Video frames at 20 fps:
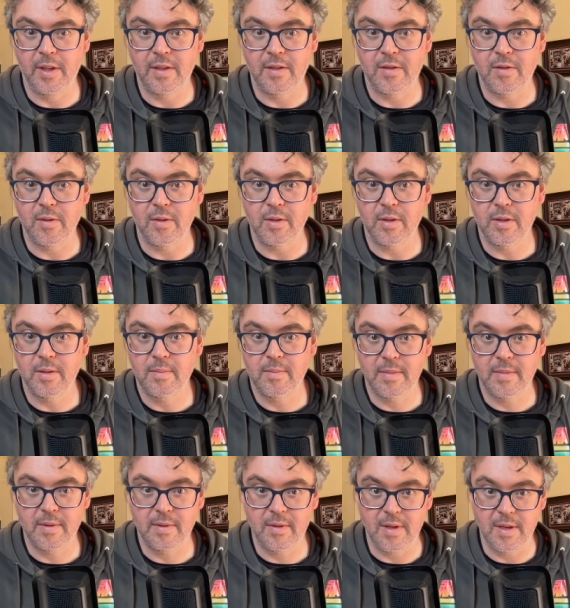to talk.
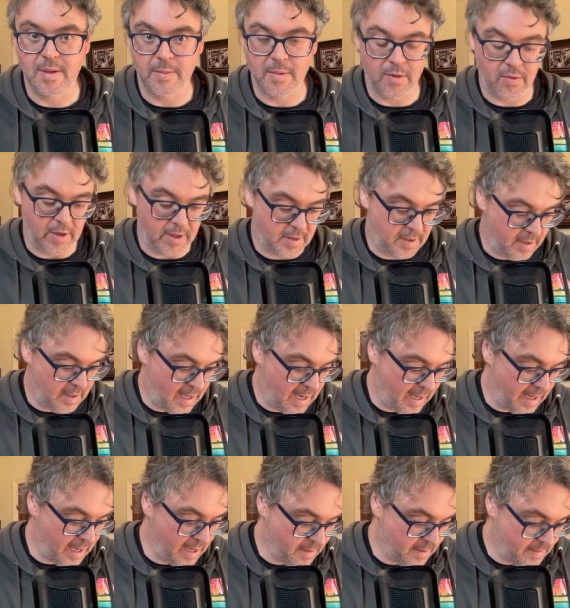Even Crix can
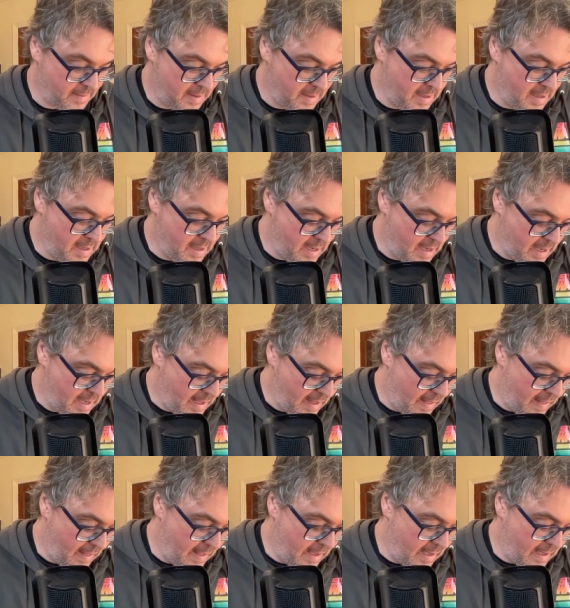hang out.
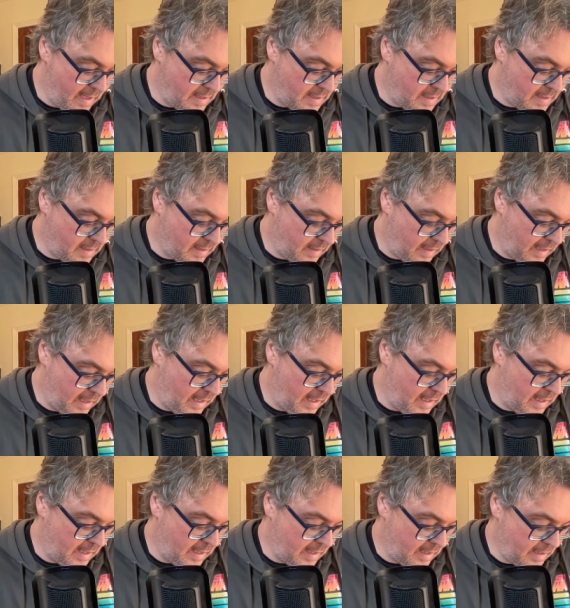That
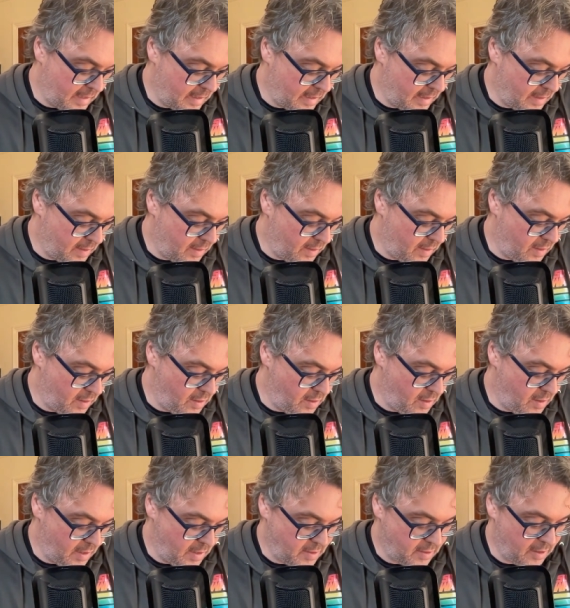uh, you
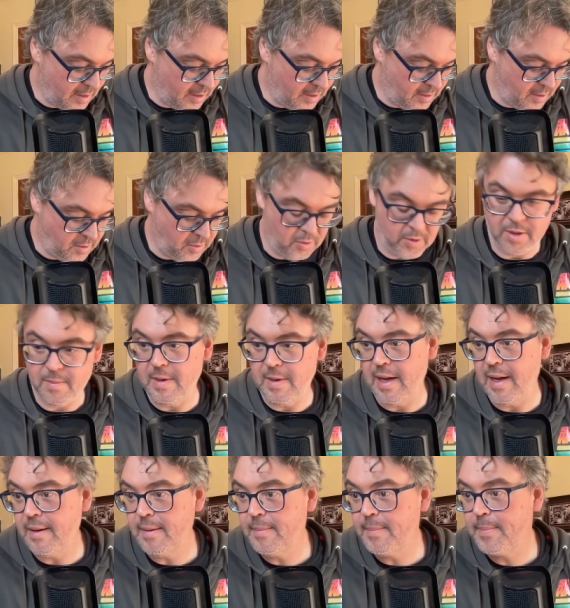guys got a lot to talk
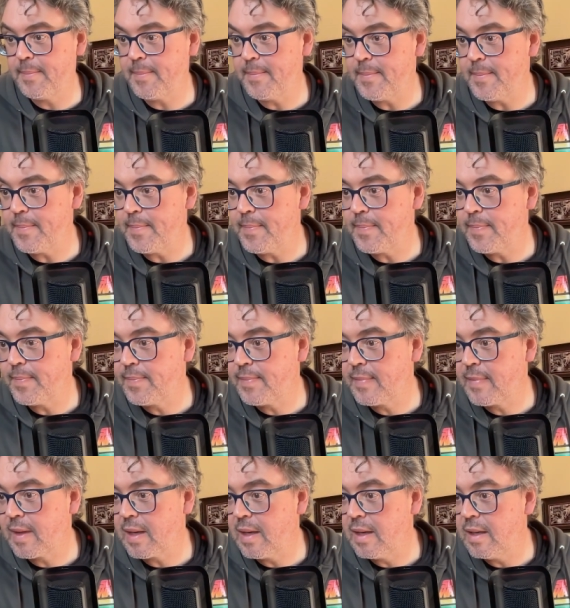about.
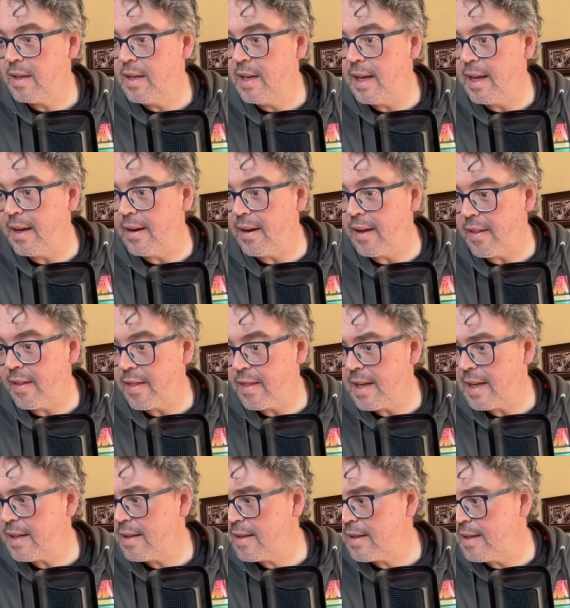Now, I
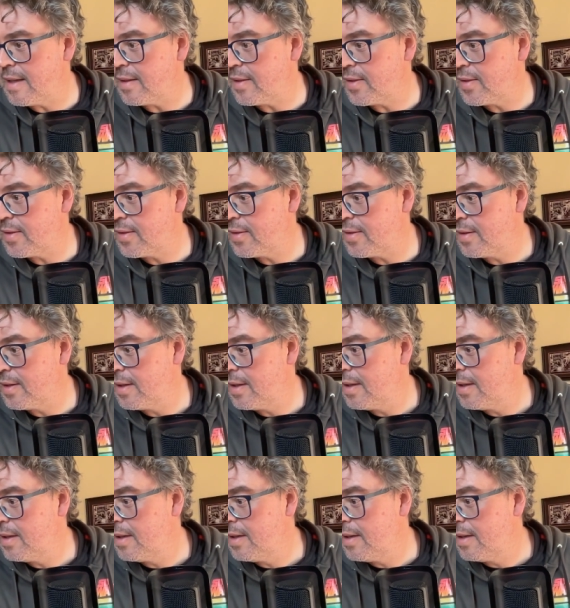think this
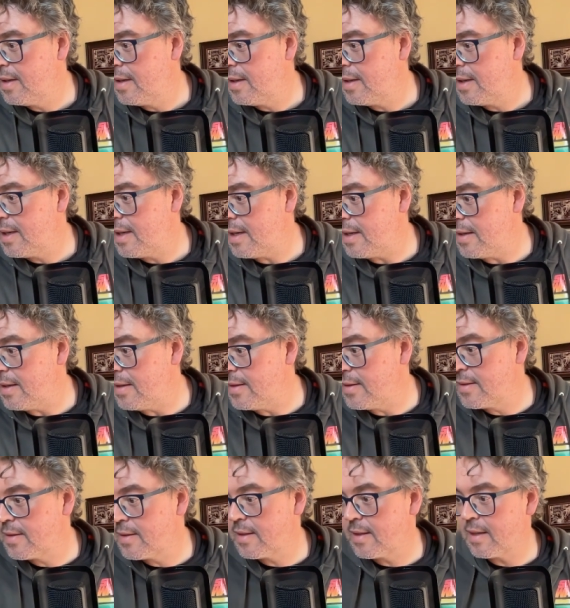
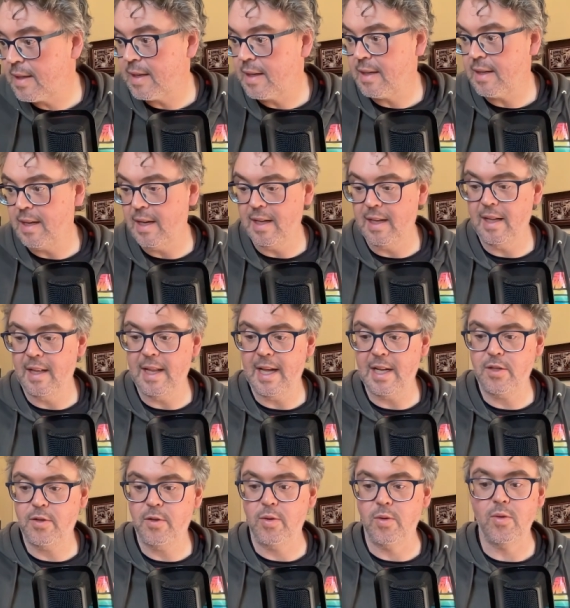is
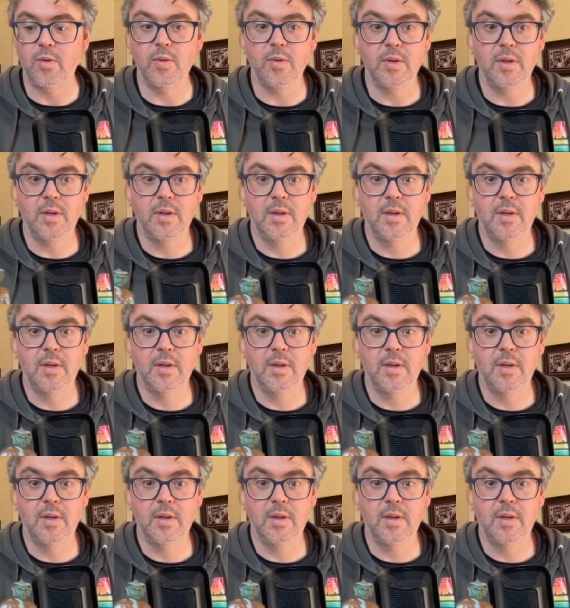Klaatu.